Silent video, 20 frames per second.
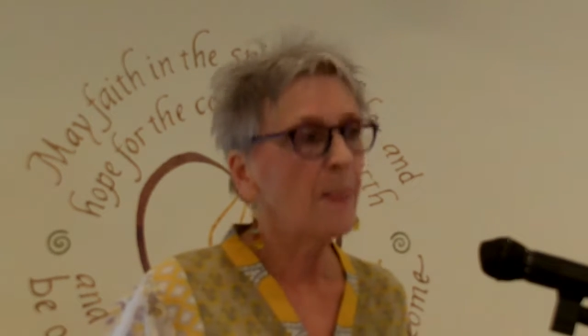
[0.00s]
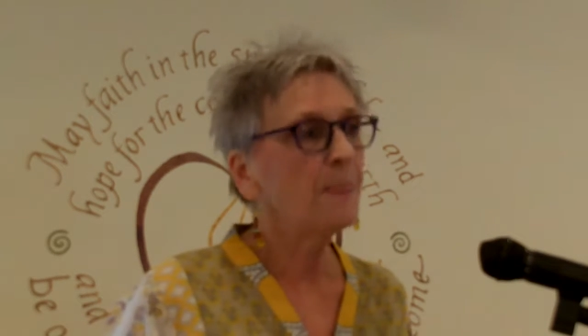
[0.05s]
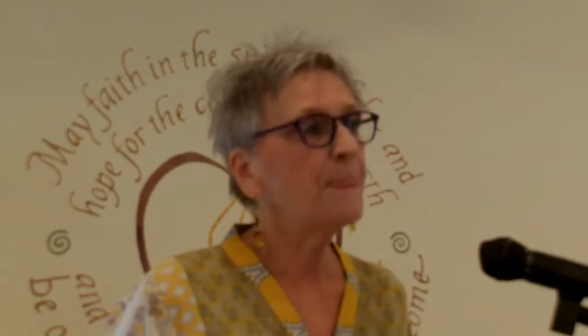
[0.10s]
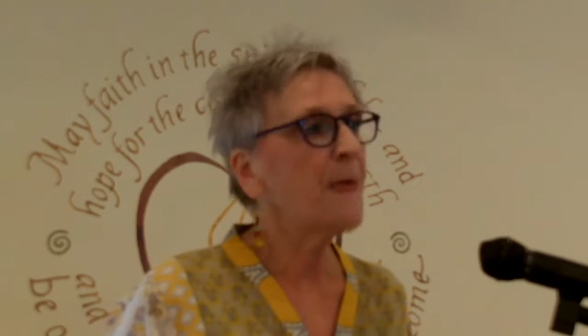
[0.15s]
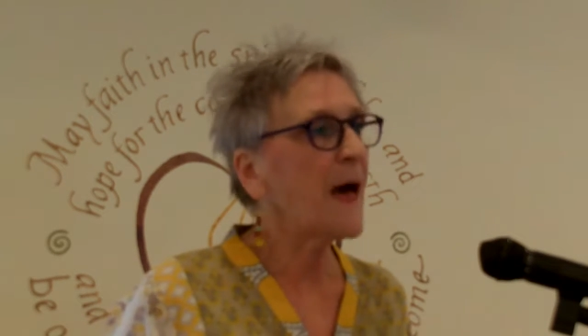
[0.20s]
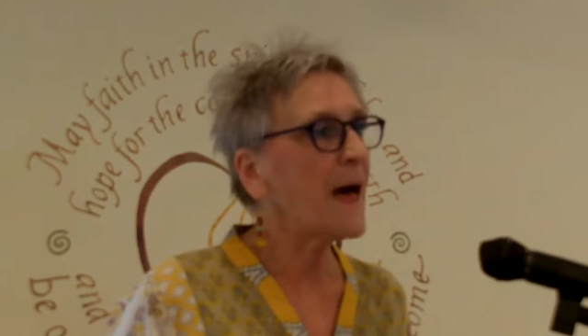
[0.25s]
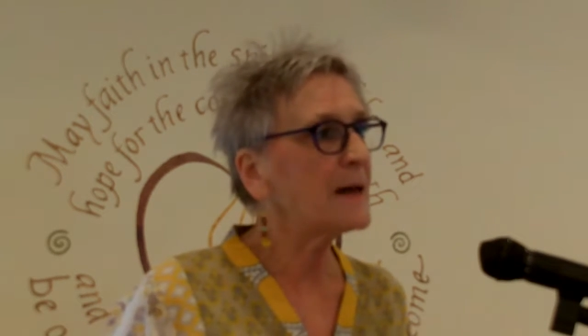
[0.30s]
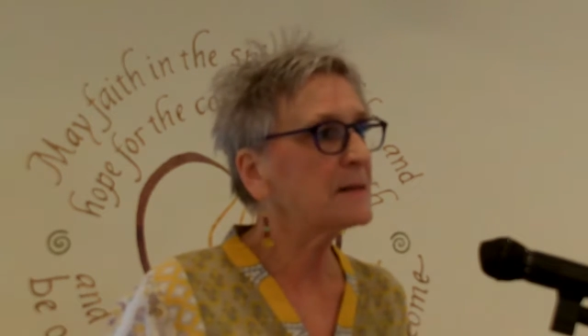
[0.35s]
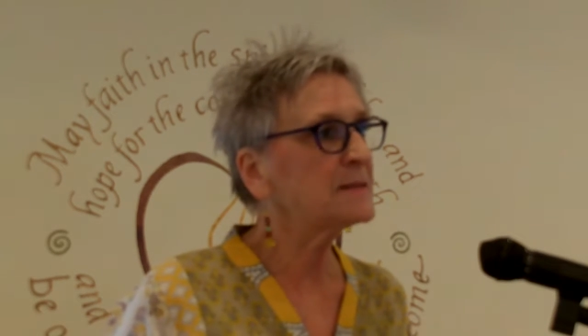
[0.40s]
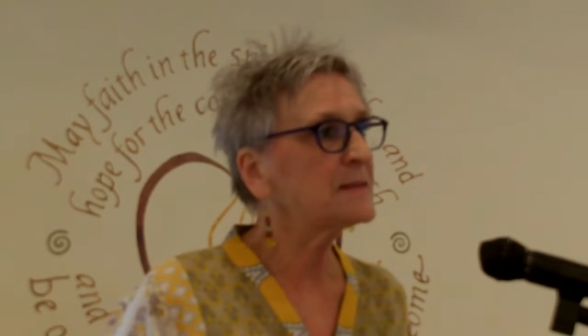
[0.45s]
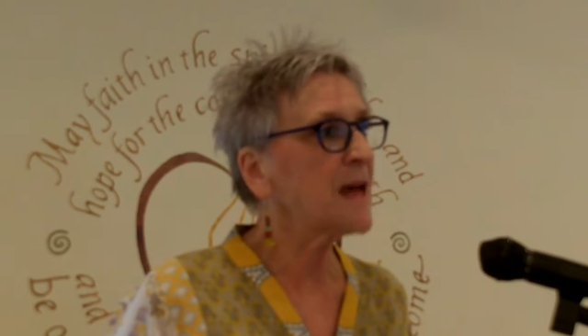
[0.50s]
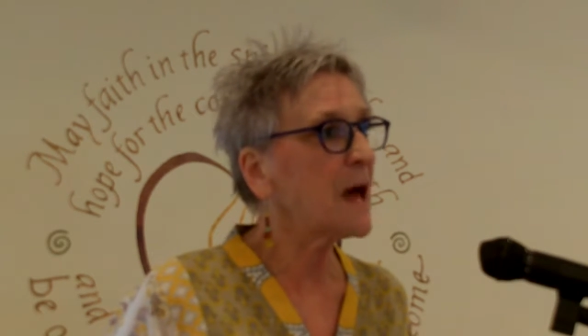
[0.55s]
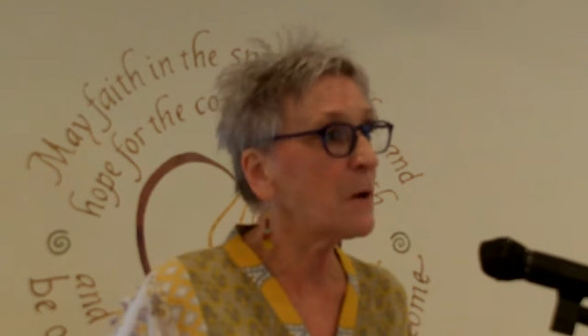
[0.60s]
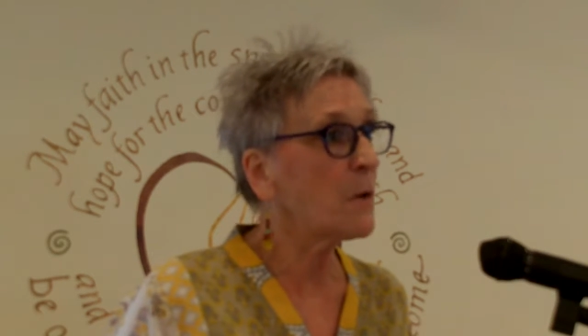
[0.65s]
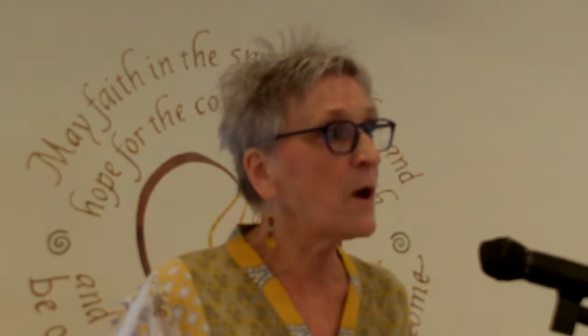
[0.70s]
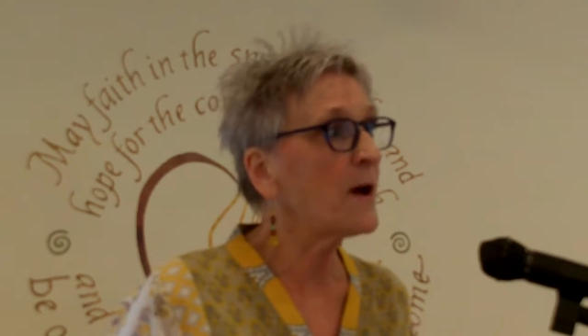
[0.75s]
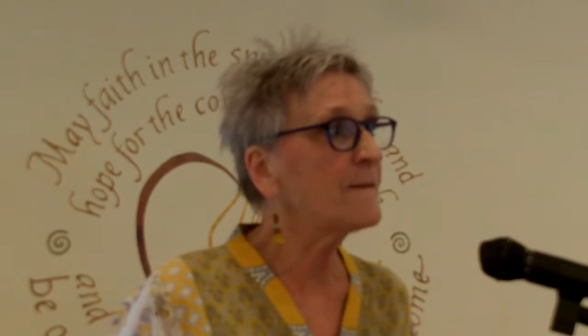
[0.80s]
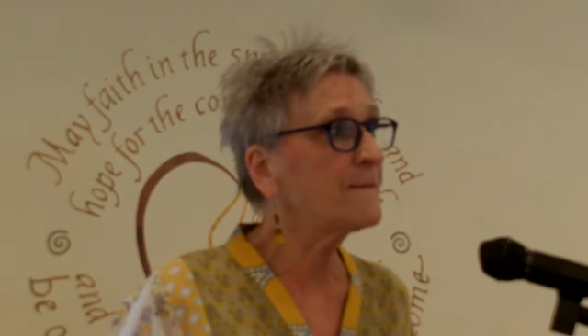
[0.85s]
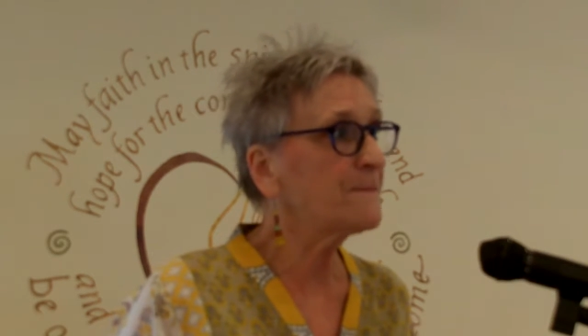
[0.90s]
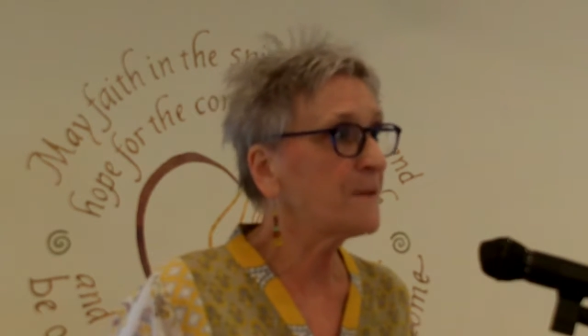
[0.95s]
That's how
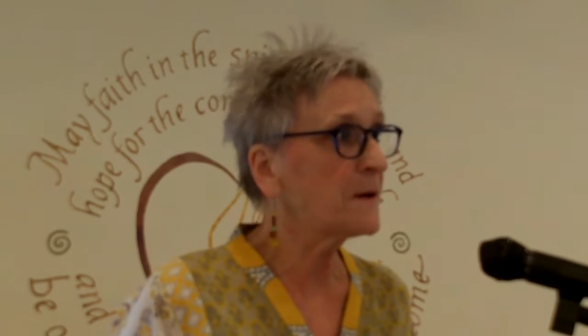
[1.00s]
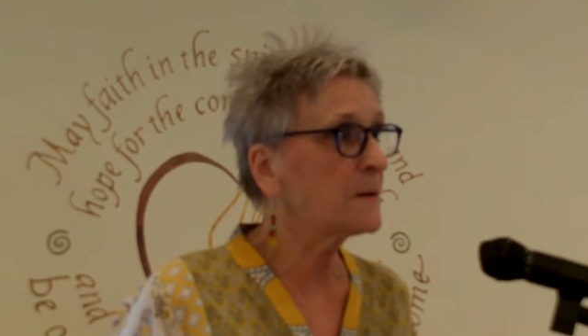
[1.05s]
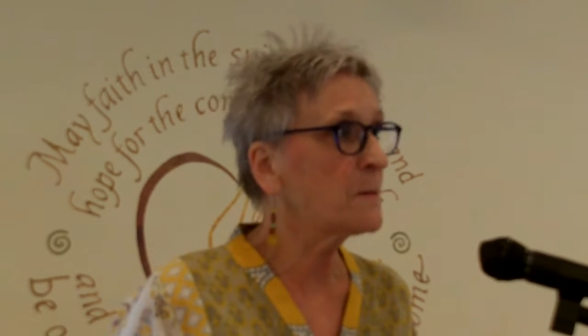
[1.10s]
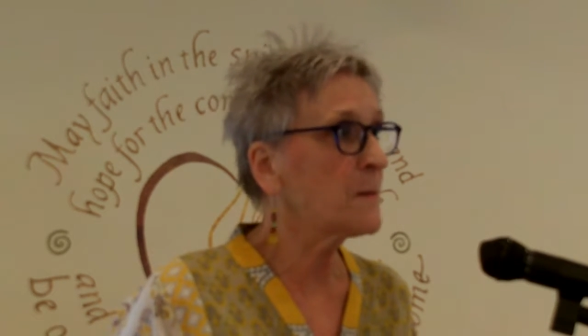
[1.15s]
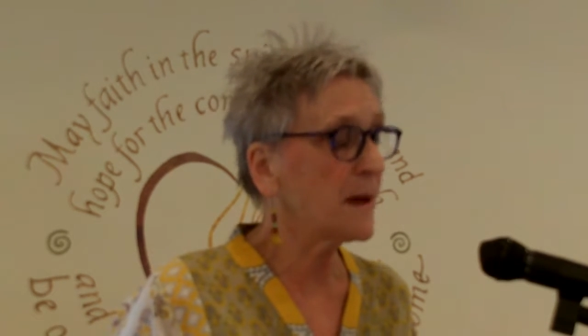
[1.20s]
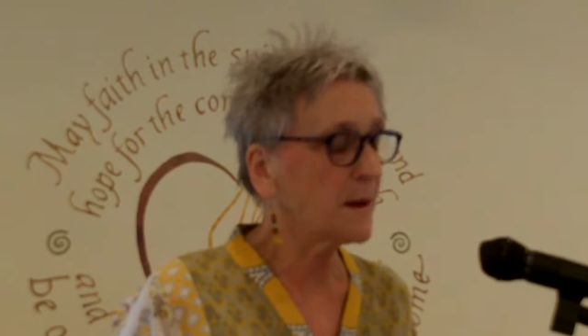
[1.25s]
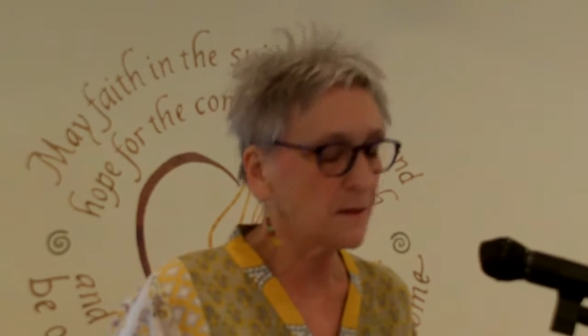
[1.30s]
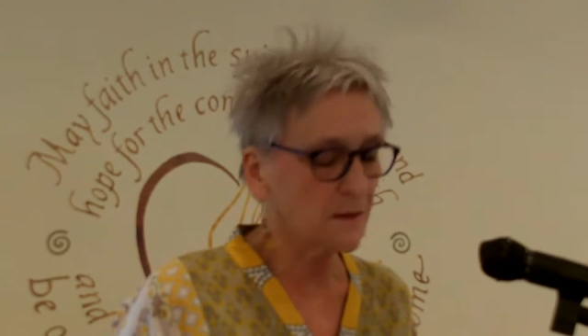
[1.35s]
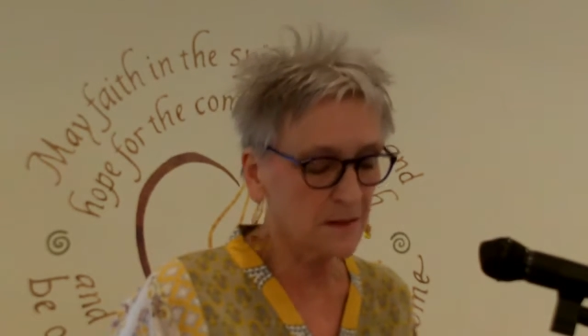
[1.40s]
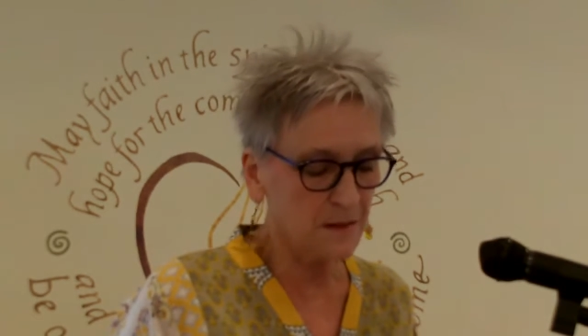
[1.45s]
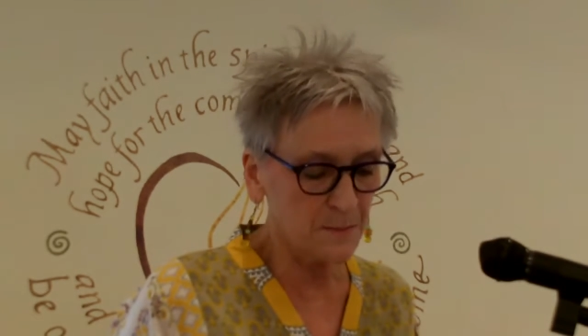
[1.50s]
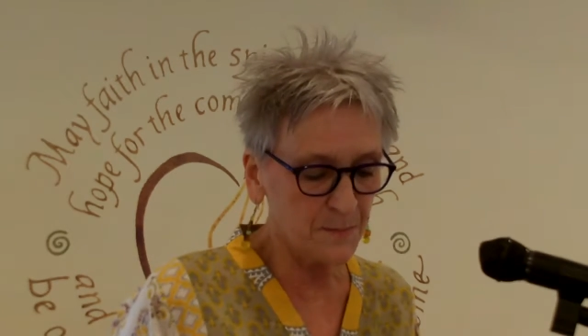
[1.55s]
I fundamentally